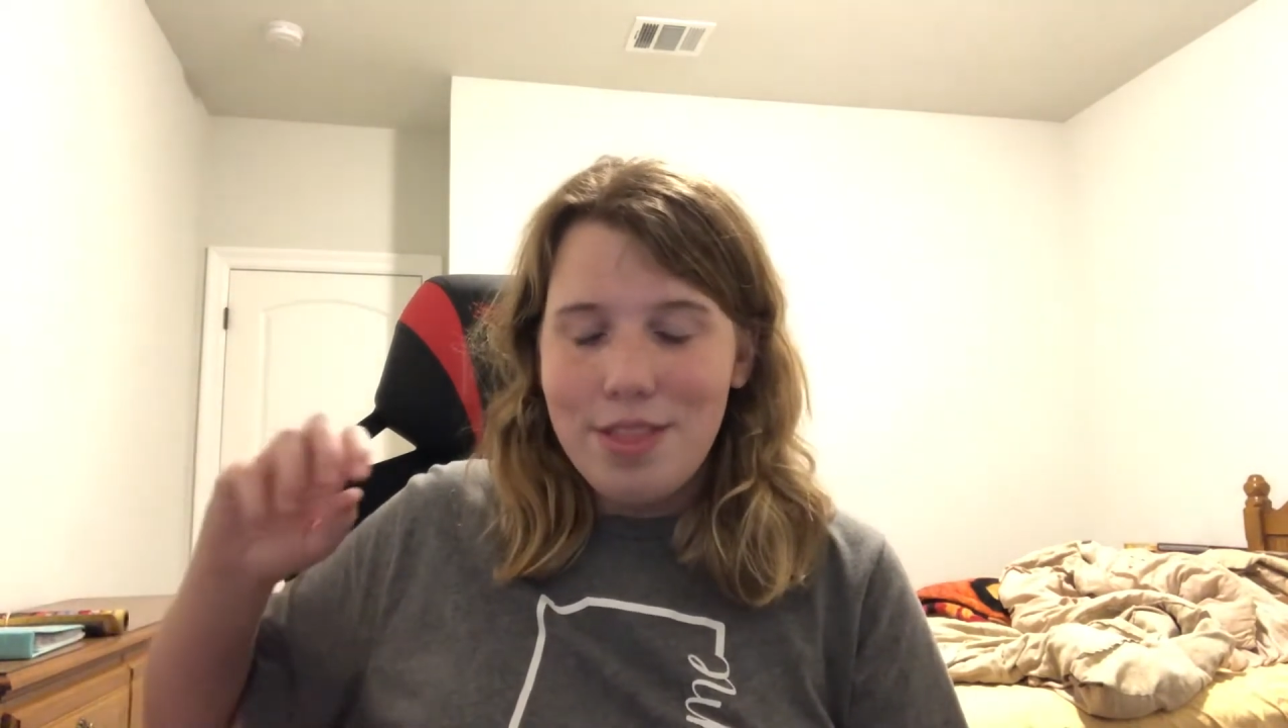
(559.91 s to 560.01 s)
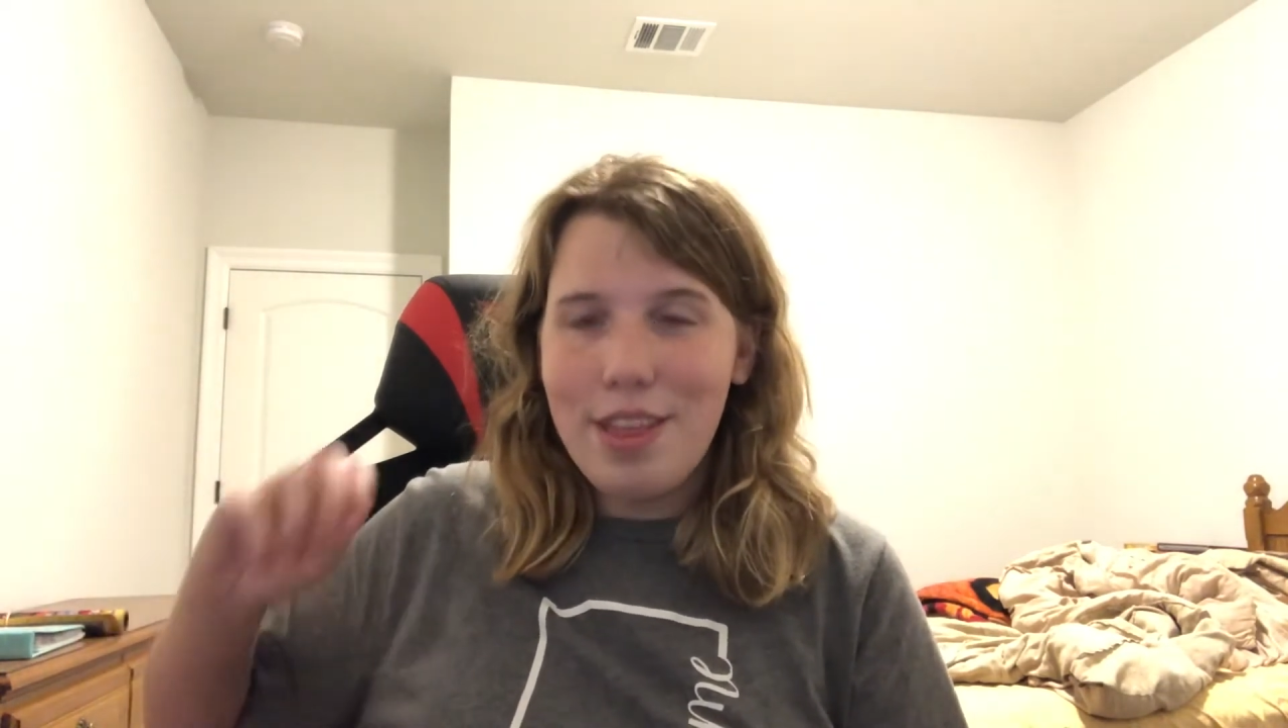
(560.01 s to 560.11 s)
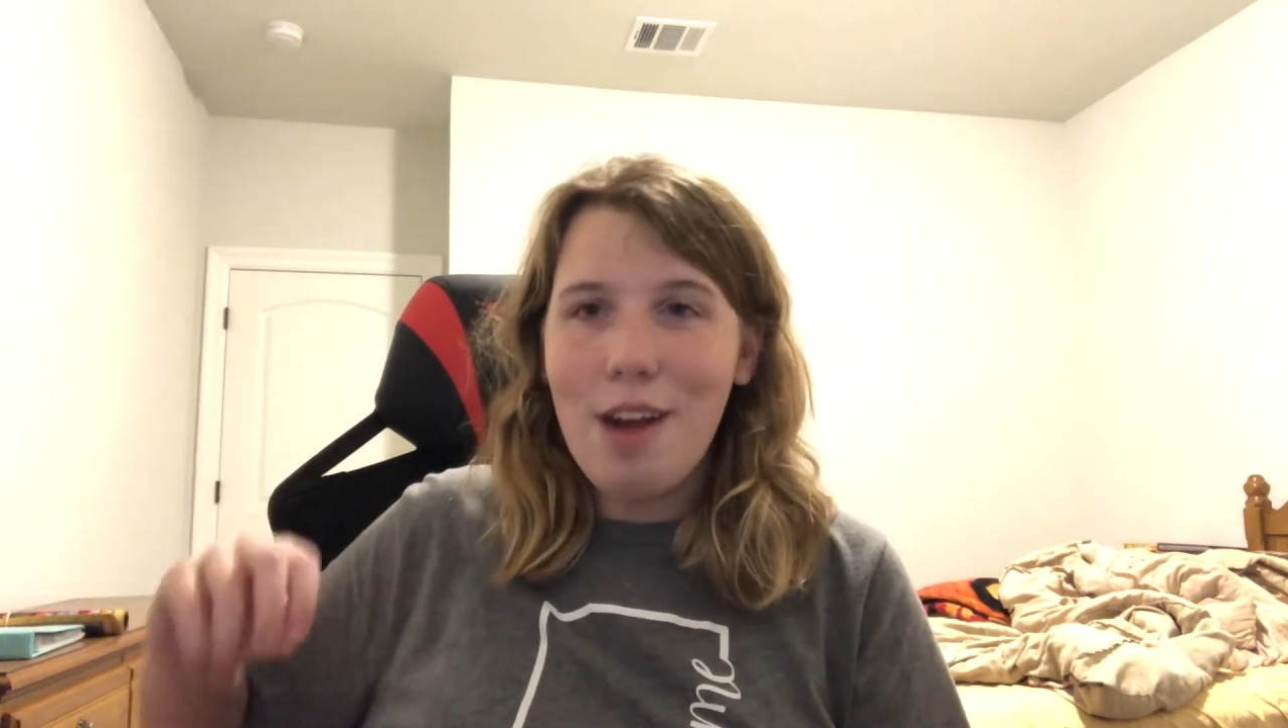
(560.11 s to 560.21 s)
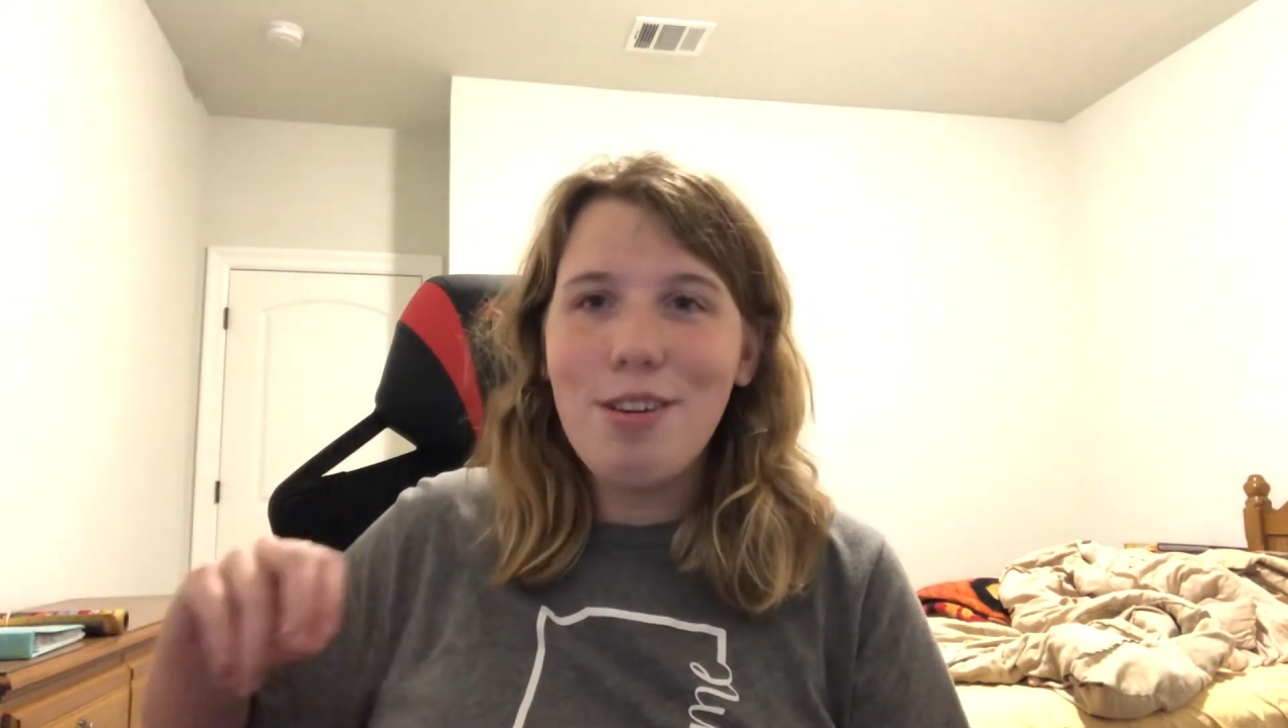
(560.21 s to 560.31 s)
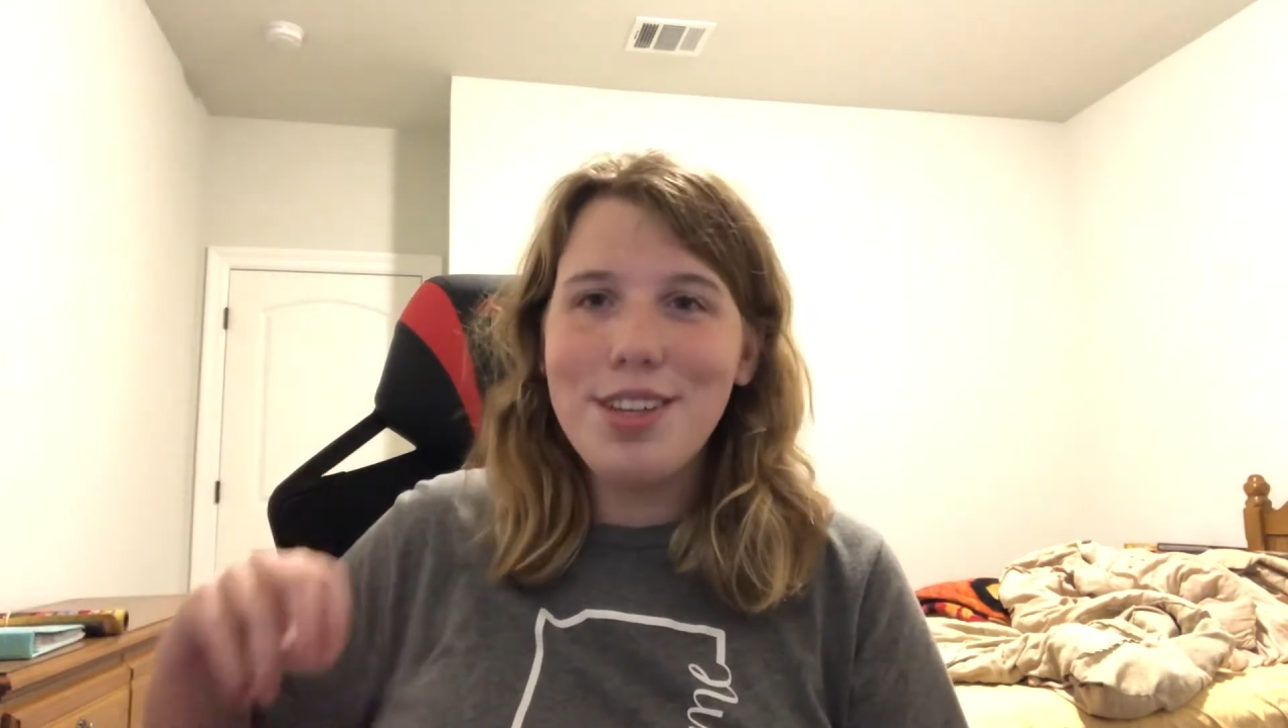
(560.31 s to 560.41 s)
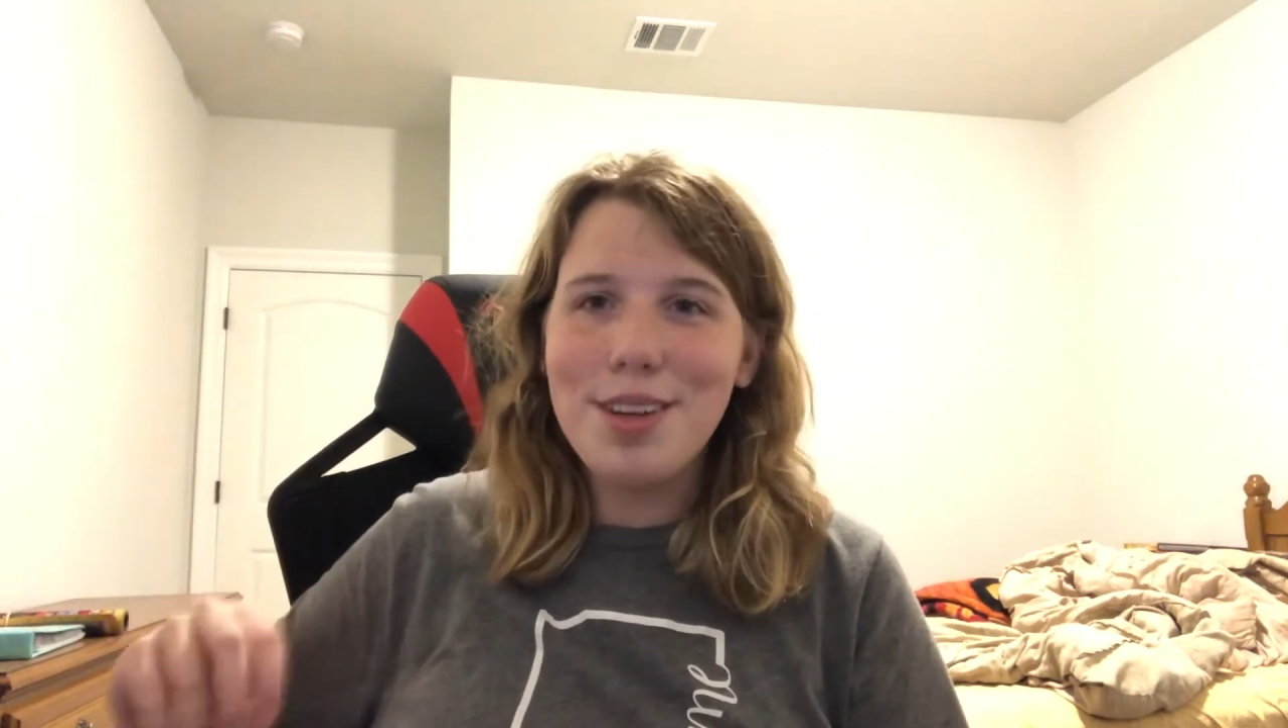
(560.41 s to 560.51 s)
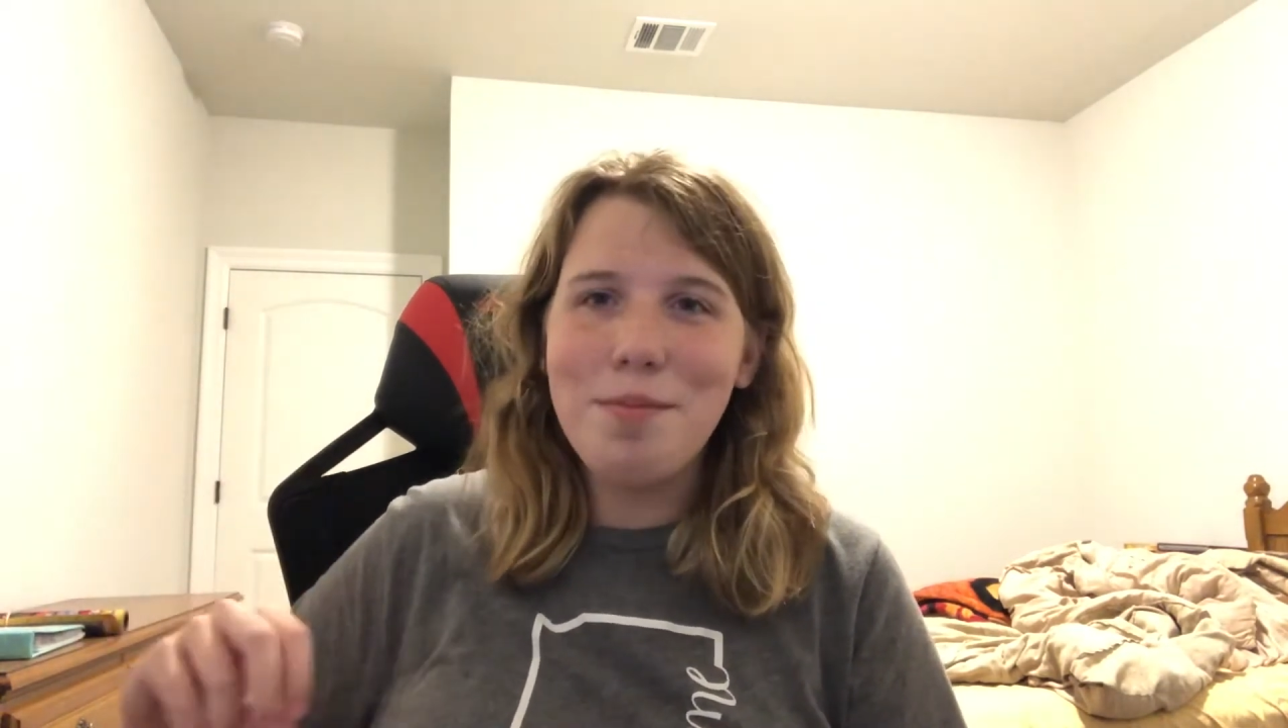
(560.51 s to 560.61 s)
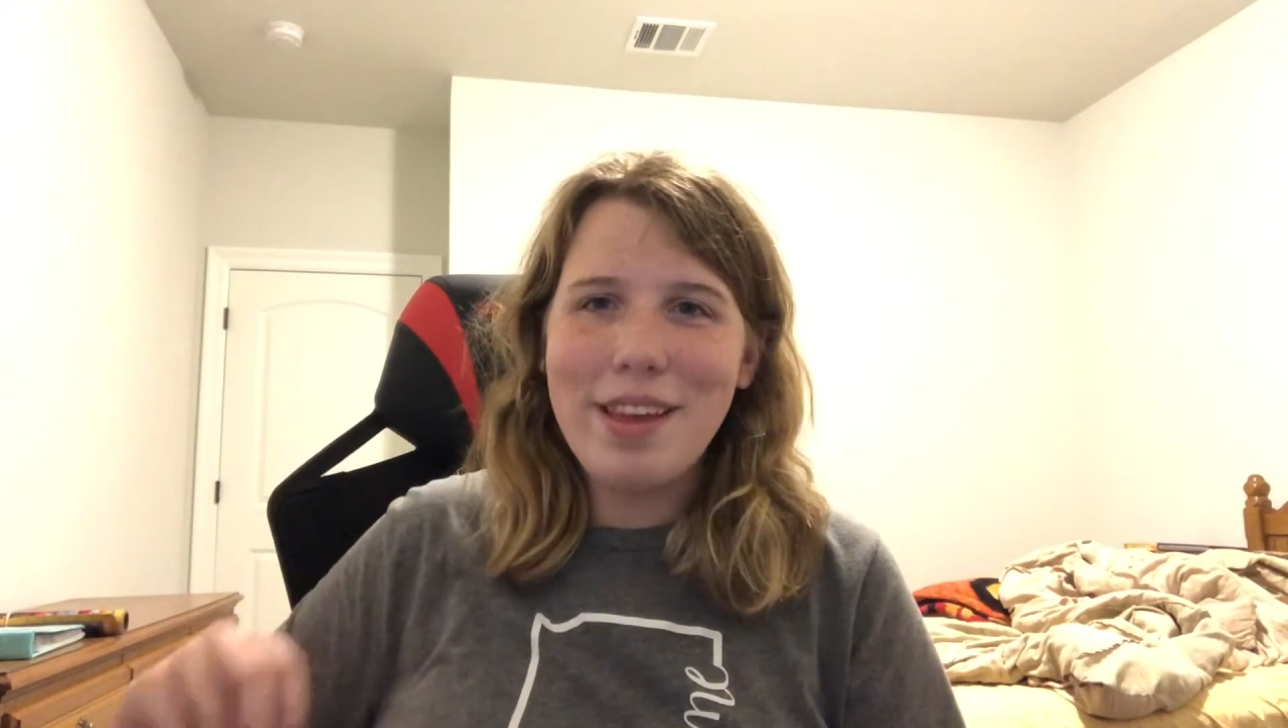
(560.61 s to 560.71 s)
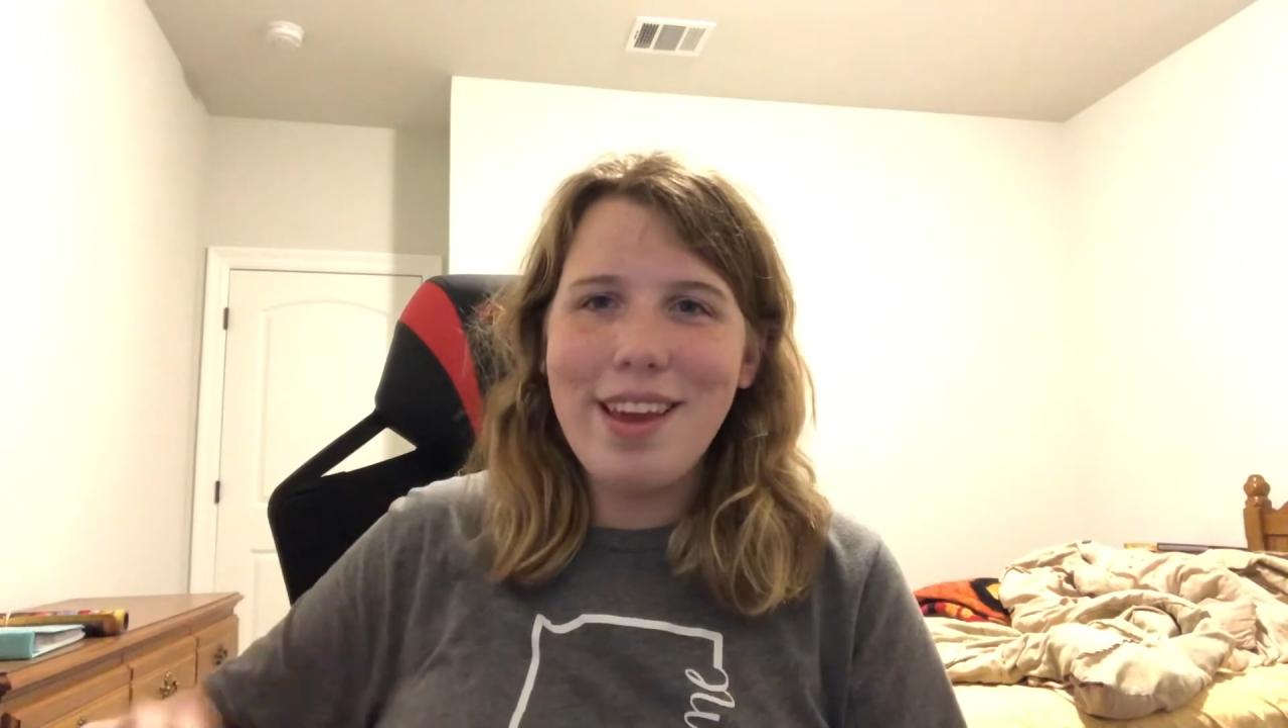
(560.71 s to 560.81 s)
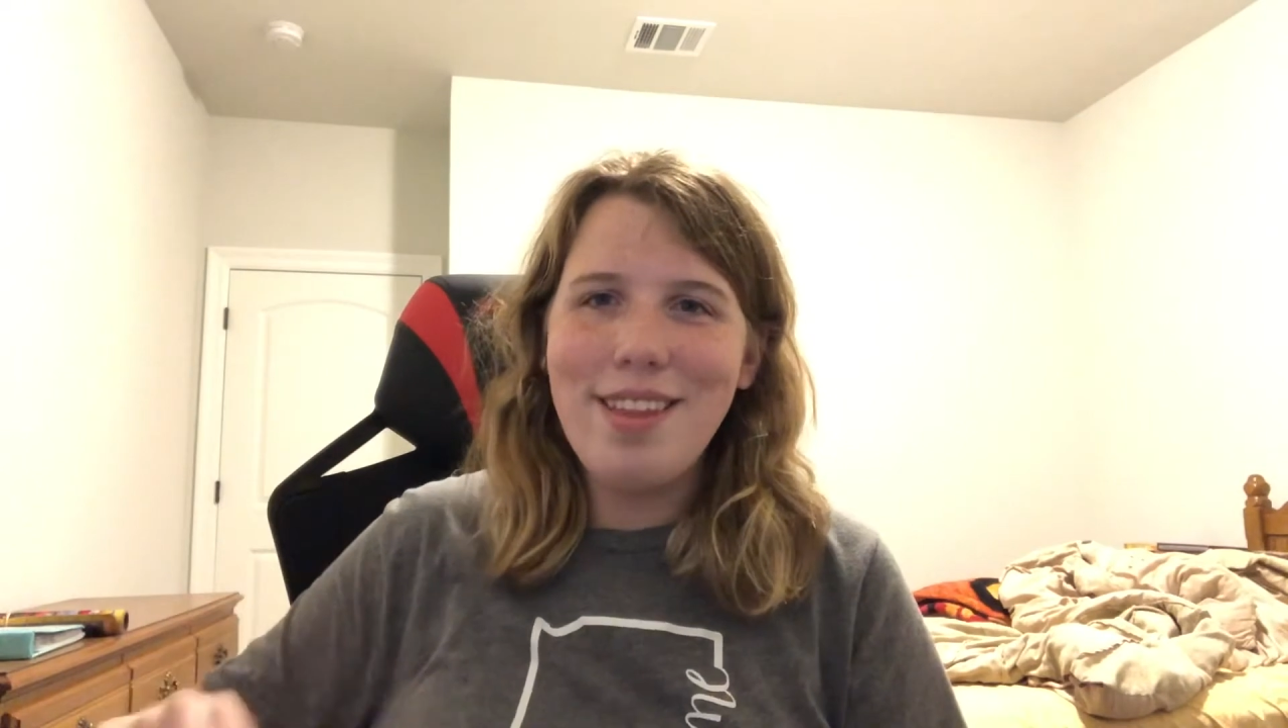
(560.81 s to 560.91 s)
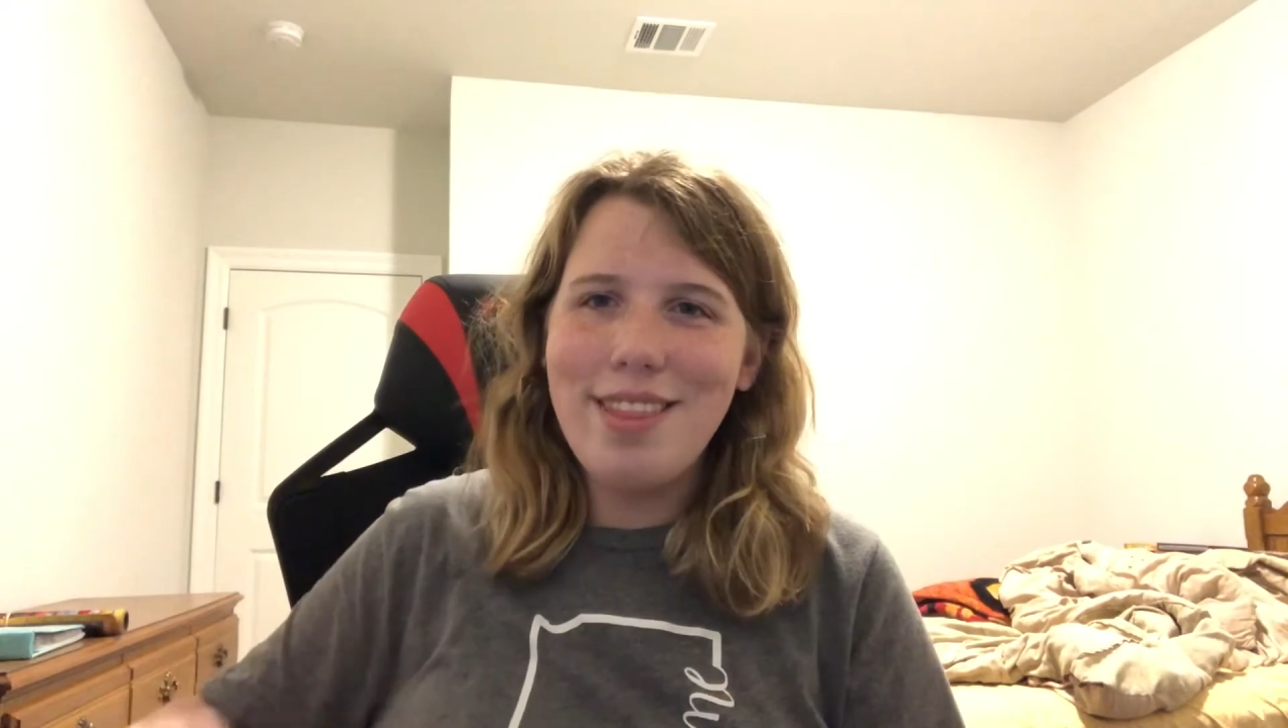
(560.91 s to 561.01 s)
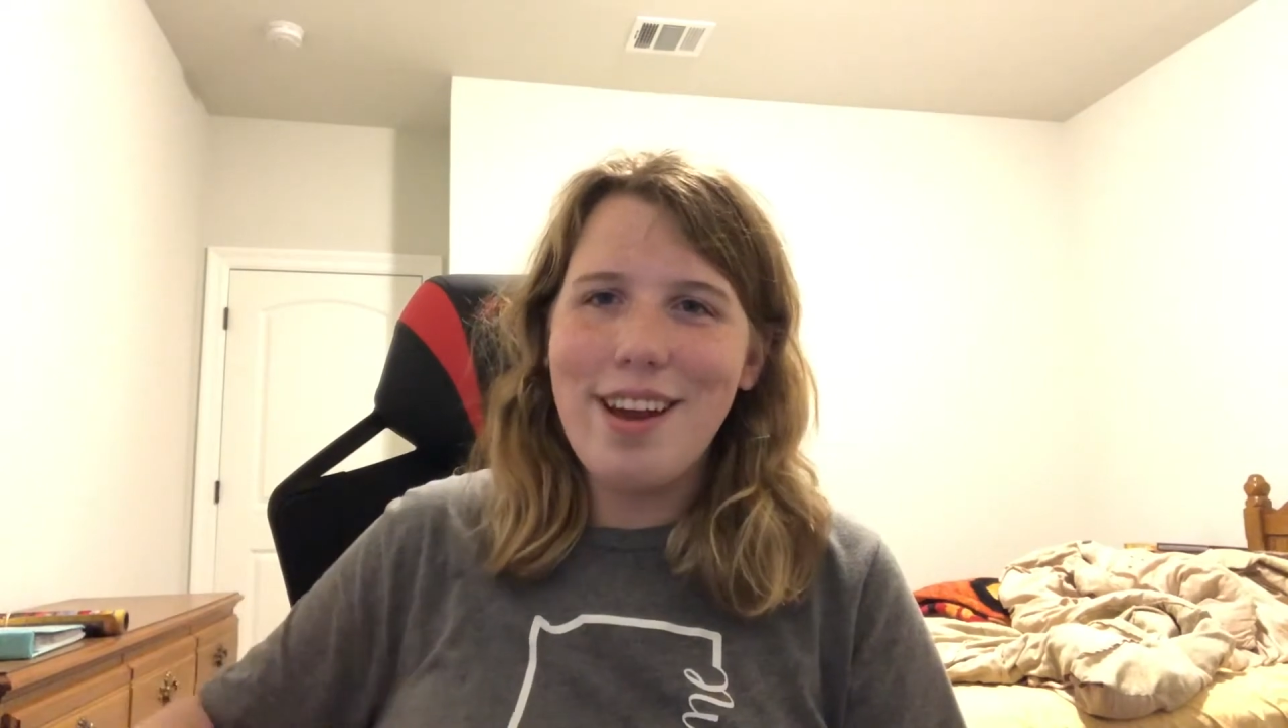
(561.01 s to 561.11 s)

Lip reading: there was something in